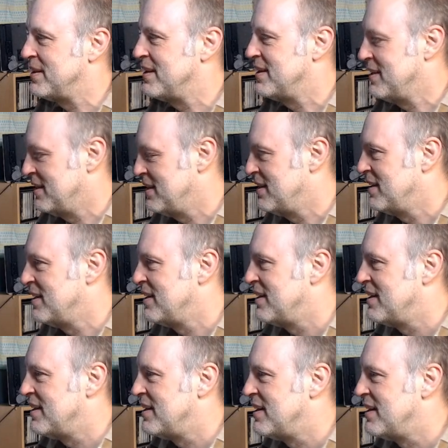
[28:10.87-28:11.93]

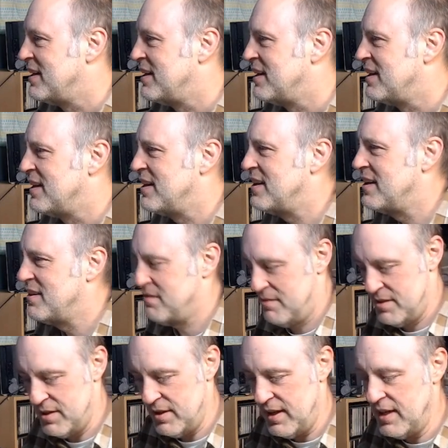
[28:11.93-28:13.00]

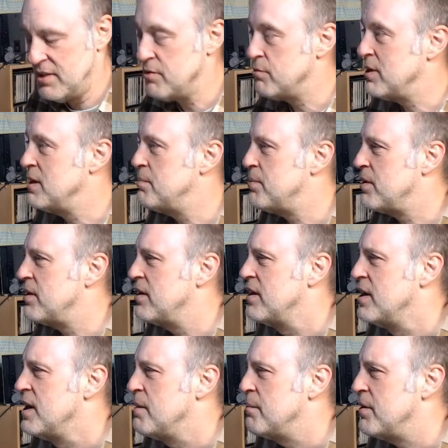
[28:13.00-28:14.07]
would you like to
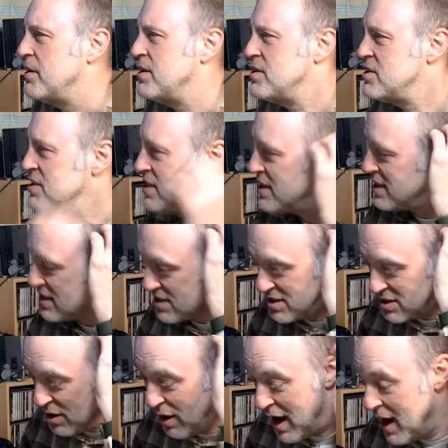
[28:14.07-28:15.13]
partition the disk?
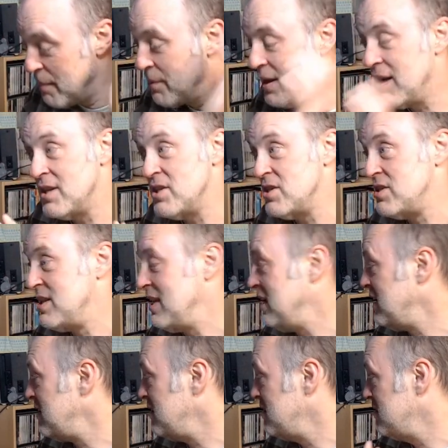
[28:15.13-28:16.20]
So I'm going to just
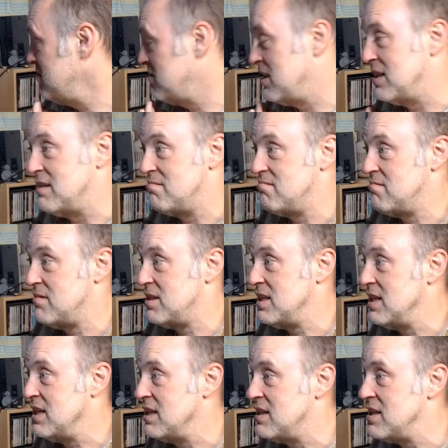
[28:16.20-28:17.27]
take the
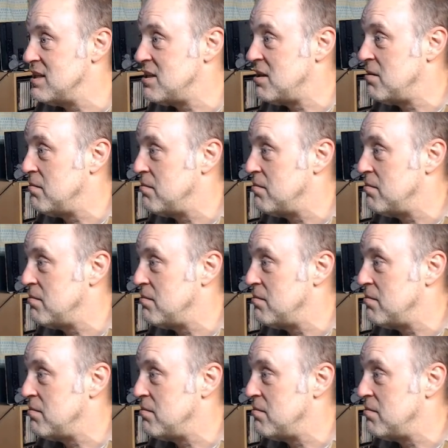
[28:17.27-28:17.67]
disk